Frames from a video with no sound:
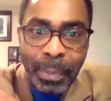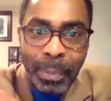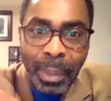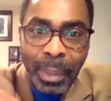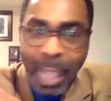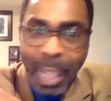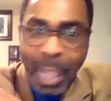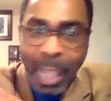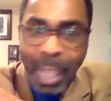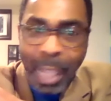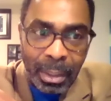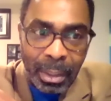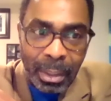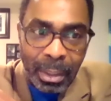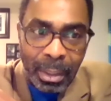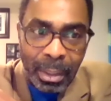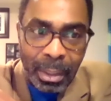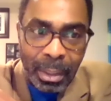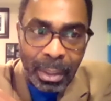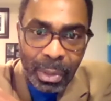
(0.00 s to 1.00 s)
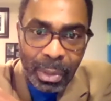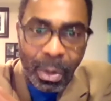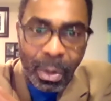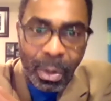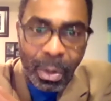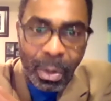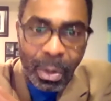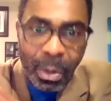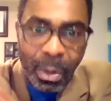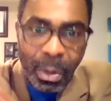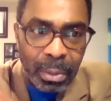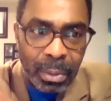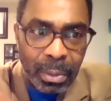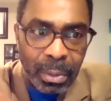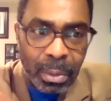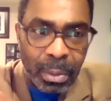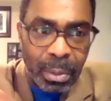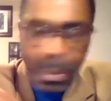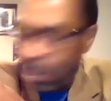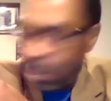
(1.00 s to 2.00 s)
That swelling you saw,
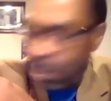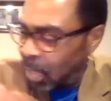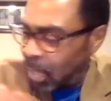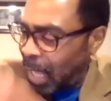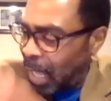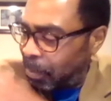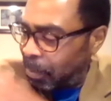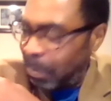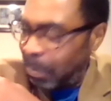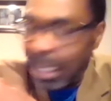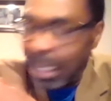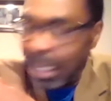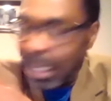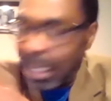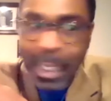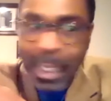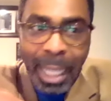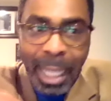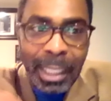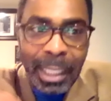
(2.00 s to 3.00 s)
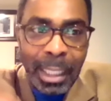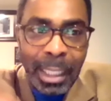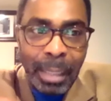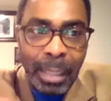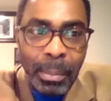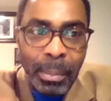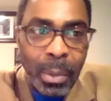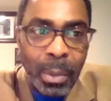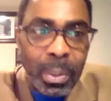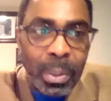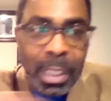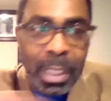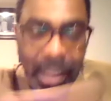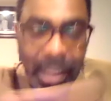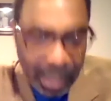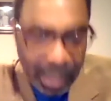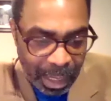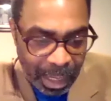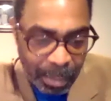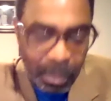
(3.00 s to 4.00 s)
that meant that the immune
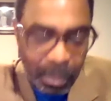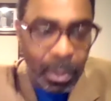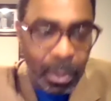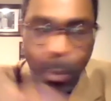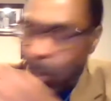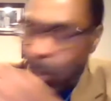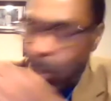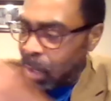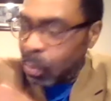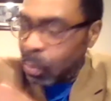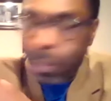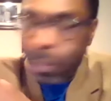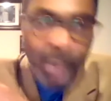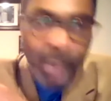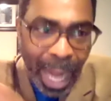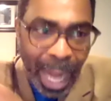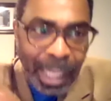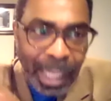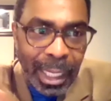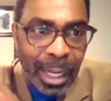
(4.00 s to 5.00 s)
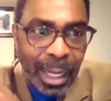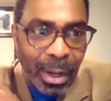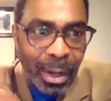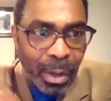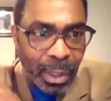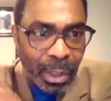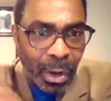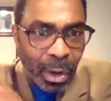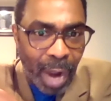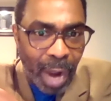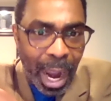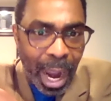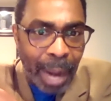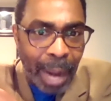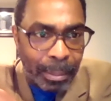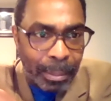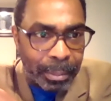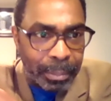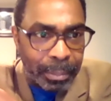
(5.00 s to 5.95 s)
system was right there on your arm.